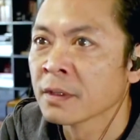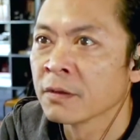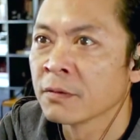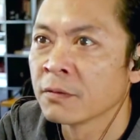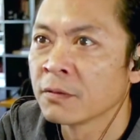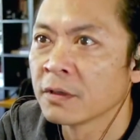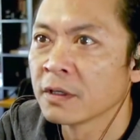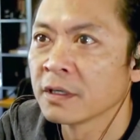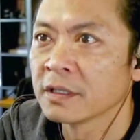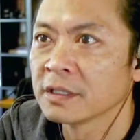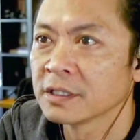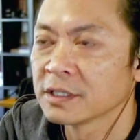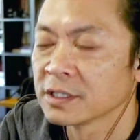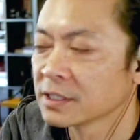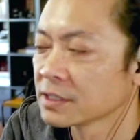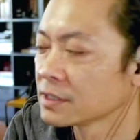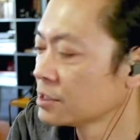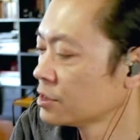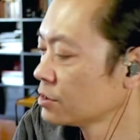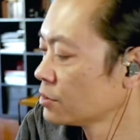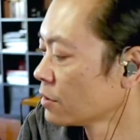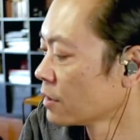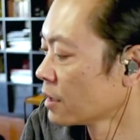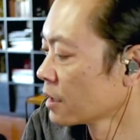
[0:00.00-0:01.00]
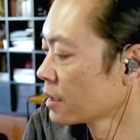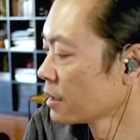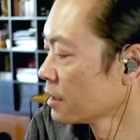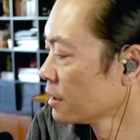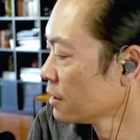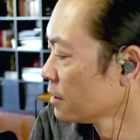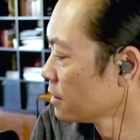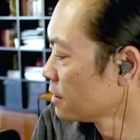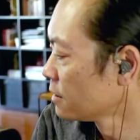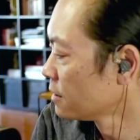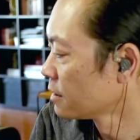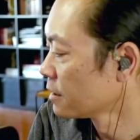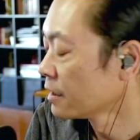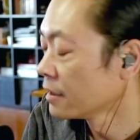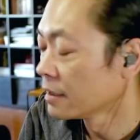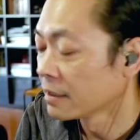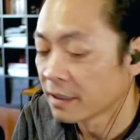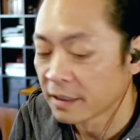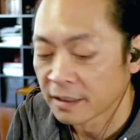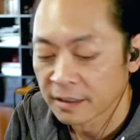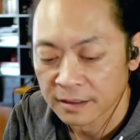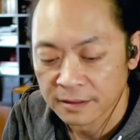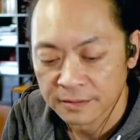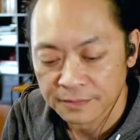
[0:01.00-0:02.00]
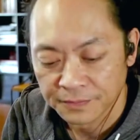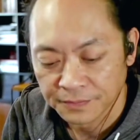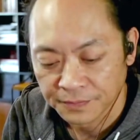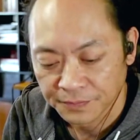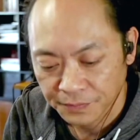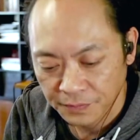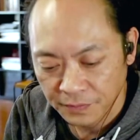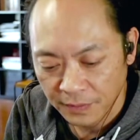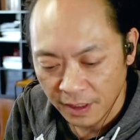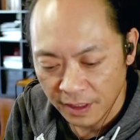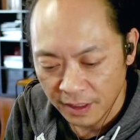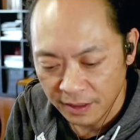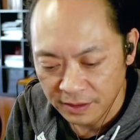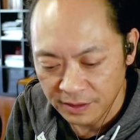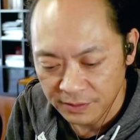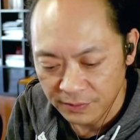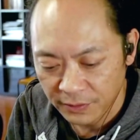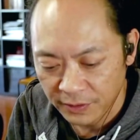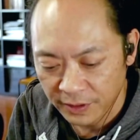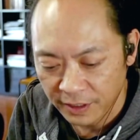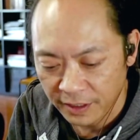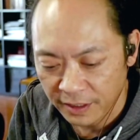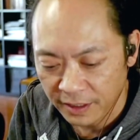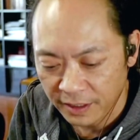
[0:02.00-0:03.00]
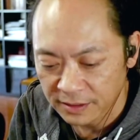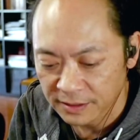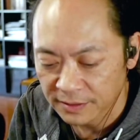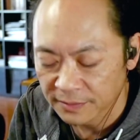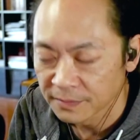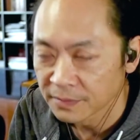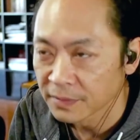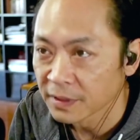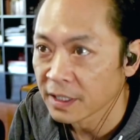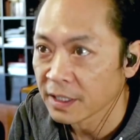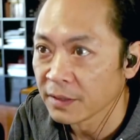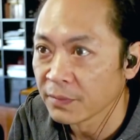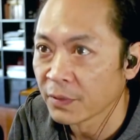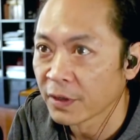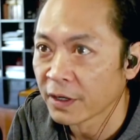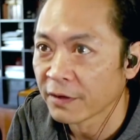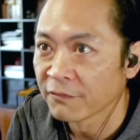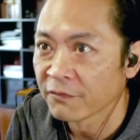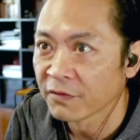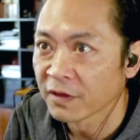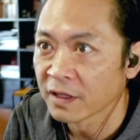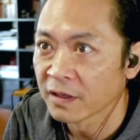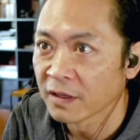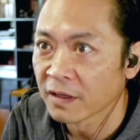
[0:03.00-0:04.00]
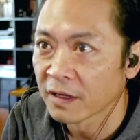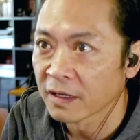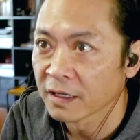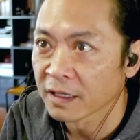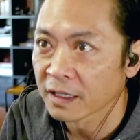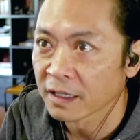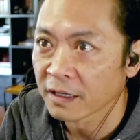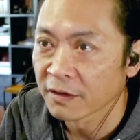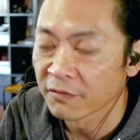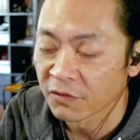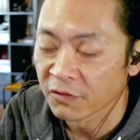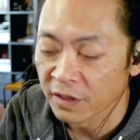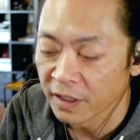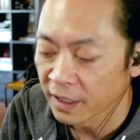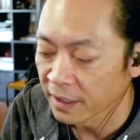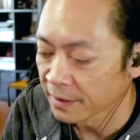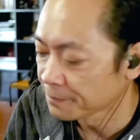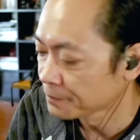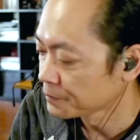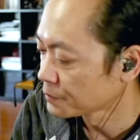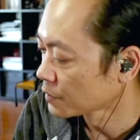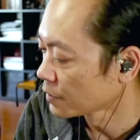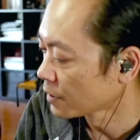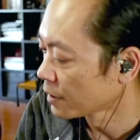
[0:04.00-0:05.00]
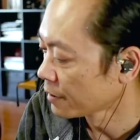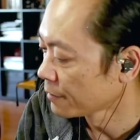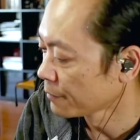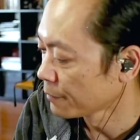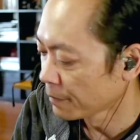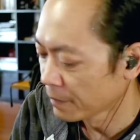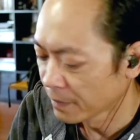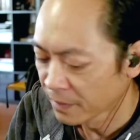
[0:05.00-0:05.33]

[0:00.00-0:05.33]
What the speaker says: We're just trucking along here. That's pretty awesome. Keep on vlogging every day, right?